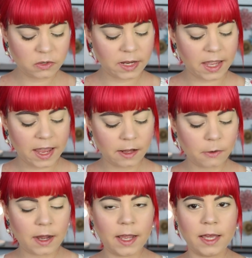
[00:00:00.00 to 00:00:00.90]
do a
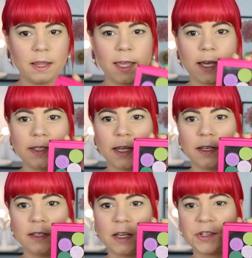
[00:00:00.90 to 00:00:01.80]
halo eye and like I
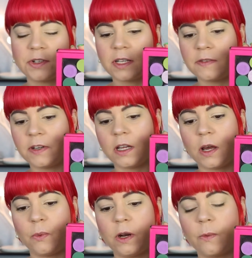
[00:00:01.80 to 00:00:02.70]
said in yesterday's video
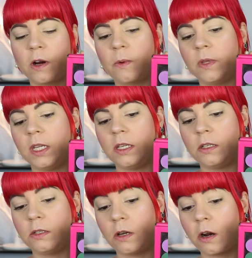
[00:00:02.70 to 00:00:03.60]
I want to work with
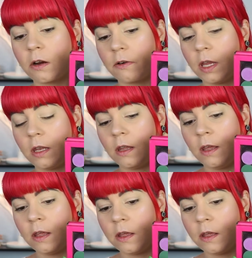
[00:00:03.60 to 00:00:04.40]
the dark green